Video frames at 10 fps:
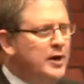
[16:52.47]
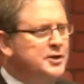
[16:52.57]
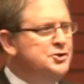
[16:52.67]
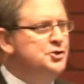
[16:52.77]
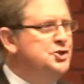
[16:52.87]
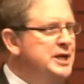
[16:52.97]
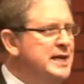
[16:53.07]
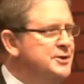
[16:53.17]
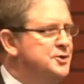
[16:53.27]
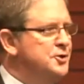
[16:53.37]
Where does
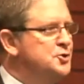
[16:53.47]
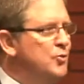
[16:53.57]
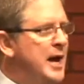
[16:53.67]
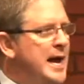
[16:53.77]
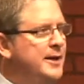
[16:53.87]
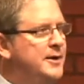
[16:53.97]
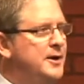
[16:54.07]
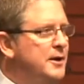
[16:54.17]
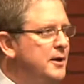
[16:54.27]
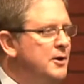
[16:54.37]
Jesus
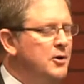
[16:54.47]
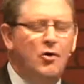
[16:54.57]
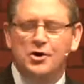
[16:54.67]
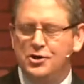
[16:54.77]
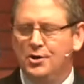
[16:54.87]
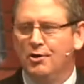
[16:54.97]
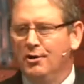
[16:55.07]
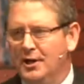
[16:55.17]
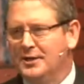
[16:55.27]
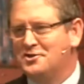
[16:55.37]
rank on
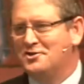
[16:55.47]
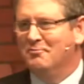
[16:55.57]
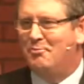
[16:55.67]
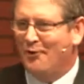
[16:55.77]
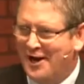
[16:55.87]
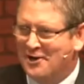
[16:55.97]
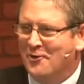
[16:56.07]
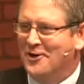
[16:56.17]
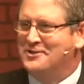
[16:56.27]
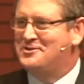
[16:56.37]
your list of
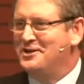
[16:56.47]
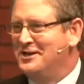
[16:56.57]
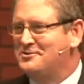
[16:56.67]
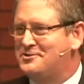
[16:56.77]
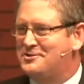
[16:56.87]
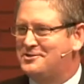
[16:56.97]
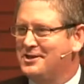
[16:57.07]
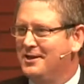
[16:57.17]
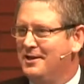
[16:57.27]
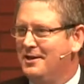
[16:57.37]

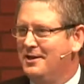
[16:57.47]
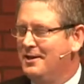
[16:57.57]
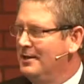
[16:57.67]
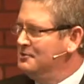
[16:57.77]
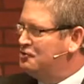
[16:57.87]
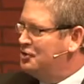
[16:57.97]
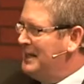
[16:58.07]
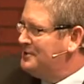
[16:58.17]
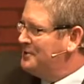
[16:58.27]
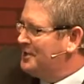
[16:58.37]
priorities? Is
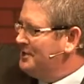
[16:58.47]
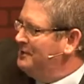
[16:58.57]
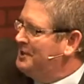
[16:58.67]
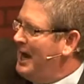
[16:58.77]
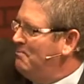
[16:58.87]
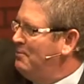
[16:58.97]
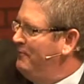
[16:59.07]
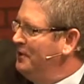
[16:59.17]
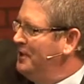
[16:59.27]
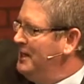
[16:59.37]
Jesus at the top
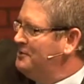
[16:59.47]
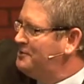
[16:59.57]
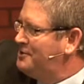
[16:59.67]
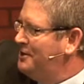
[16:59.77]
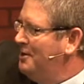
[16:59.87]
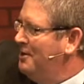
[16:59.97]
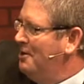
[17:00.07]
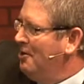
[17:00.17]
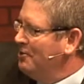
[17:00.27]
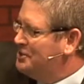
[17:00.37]
of the list,
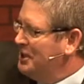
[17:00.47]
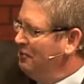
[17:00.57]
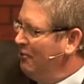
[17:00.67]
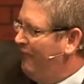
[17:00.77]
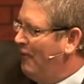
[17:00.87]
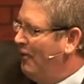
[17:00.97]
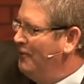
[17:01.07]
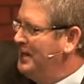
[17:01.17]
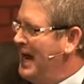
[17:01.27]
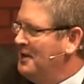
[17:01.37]
or is he a little
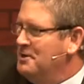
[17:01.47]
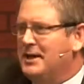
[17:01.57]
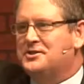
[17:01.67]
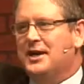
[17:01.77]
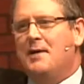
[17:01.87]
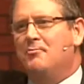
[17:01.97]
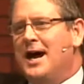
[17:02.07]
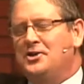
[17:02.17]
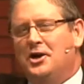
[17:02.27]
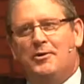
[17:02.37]
farther down? You might say, hey,
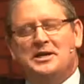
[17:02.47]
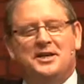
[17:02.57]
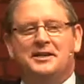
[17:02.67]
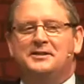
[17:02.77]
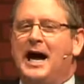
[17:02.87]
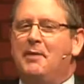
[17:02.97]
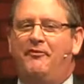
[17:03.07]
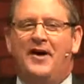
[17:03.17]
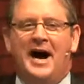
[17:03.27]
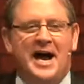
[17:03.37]
Brian, you know what? He's in the
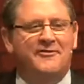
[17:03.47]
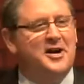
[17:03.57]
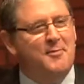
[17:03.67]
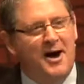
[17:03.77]
top five.